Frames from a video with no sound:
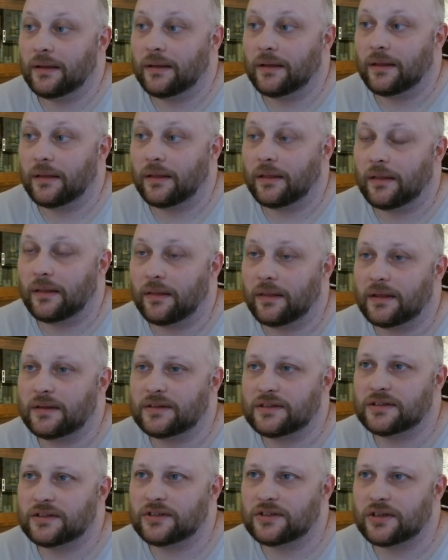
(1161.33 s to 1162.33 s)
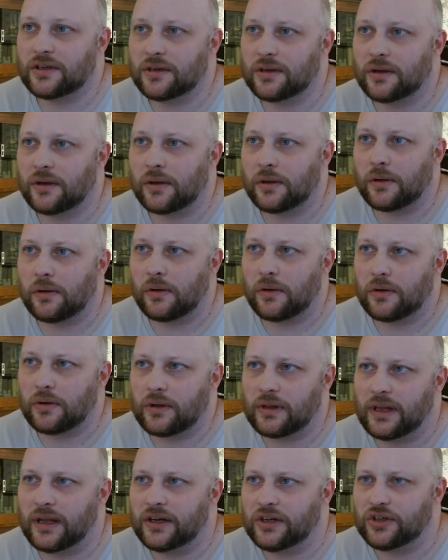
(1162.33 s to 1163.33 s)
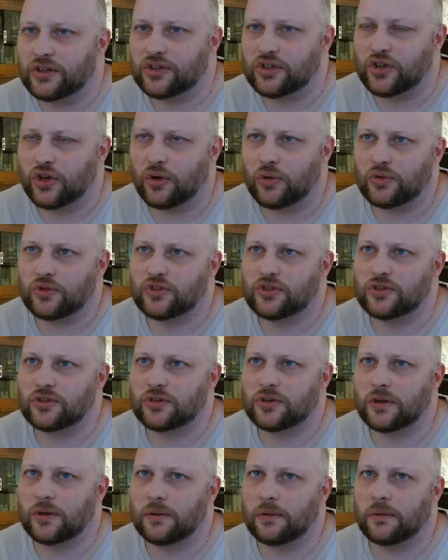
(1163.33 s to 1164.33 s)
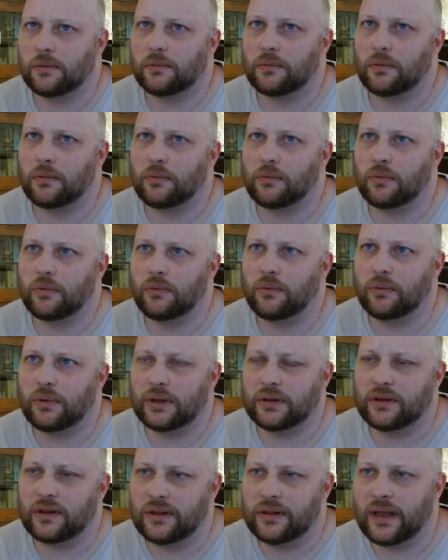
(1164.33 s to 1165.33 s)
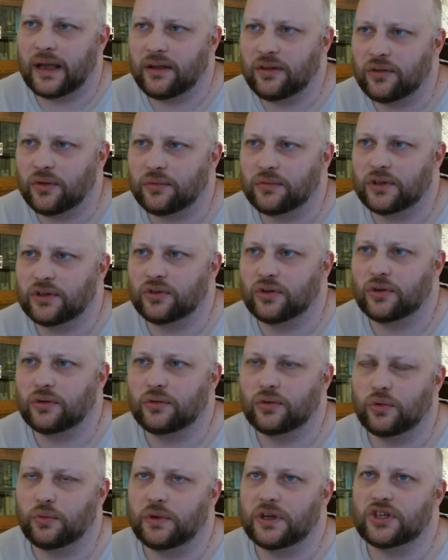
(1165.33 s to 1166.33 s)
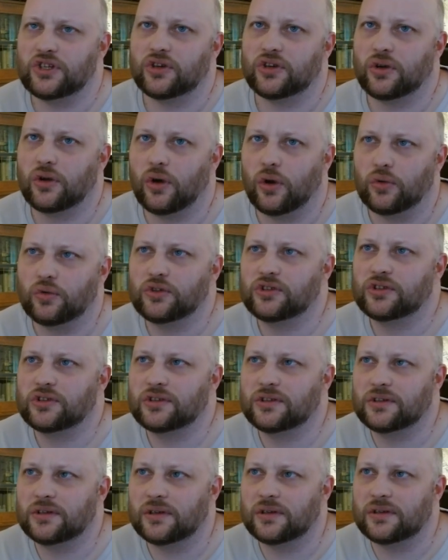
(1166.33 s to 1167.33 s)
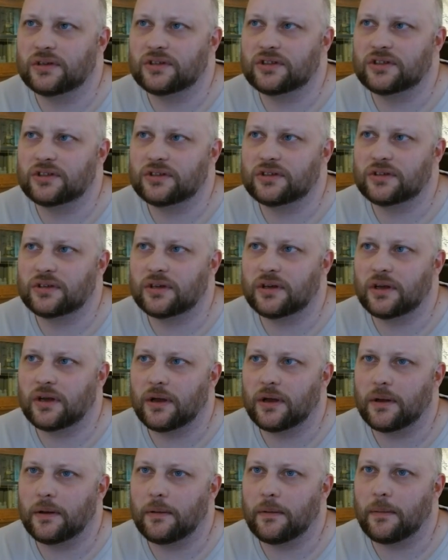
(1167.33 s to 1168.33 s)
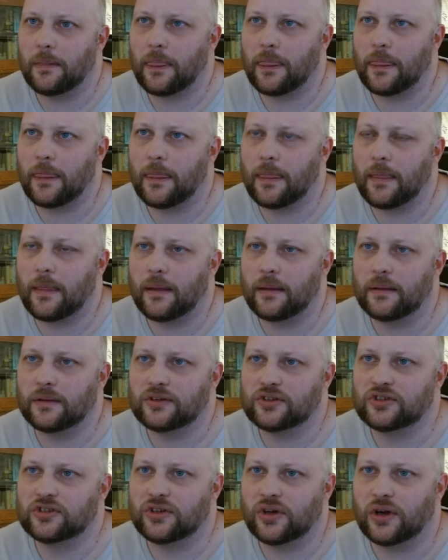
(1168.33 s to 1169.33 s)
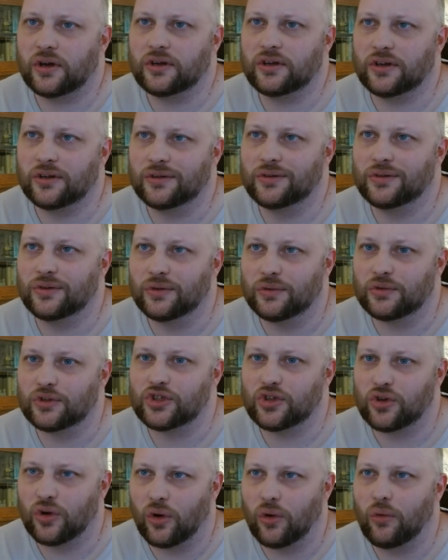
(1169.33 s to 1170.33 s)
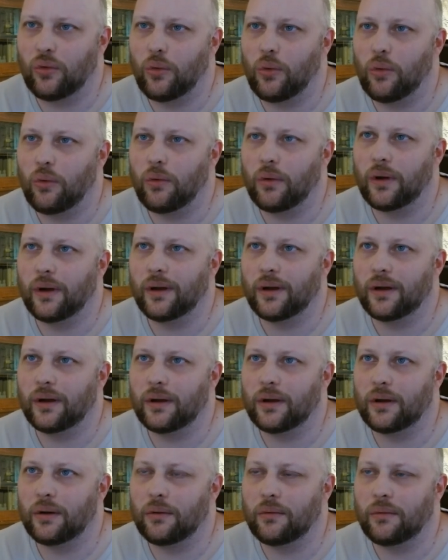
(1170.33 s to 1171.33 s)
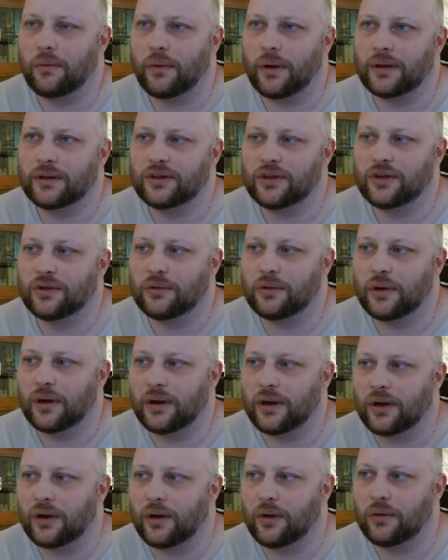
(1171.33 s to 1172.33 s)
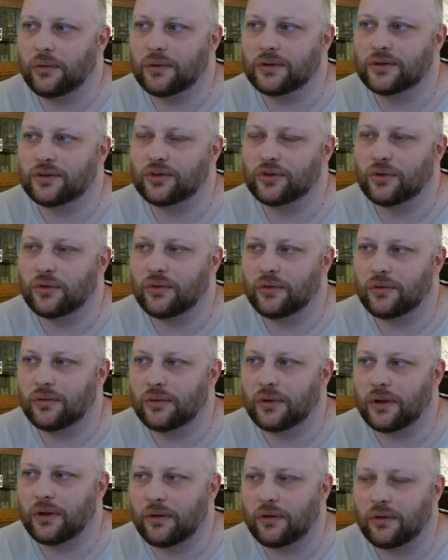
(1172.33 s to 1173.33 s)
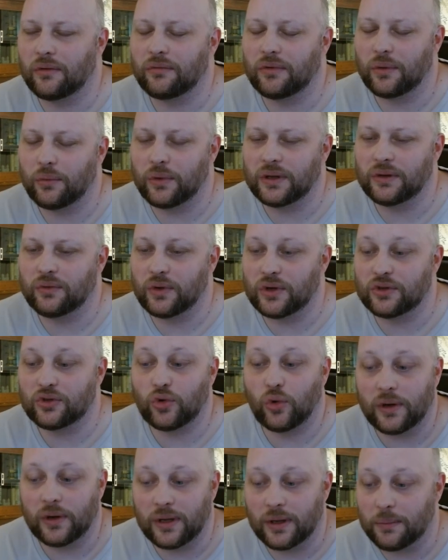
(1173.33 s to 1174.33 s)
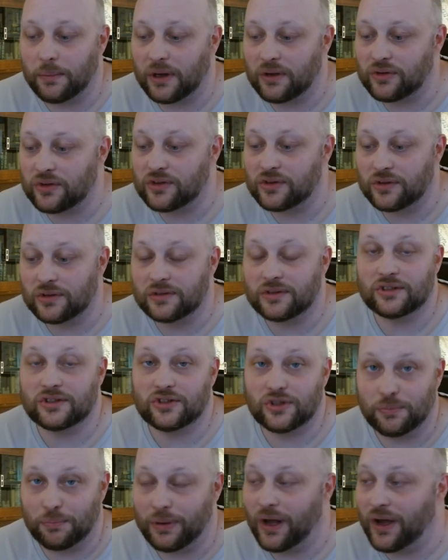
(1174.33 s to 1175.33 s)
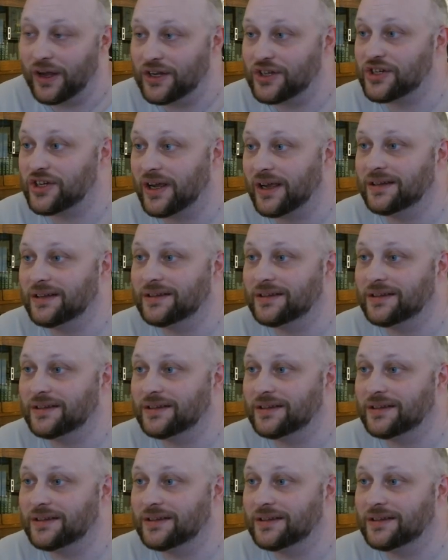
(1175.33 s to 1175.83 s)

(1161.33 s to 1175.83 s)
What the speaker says: This clearly shows the length of the Norwegian coast is starting to show when you are going to when you are talking about the supply chain.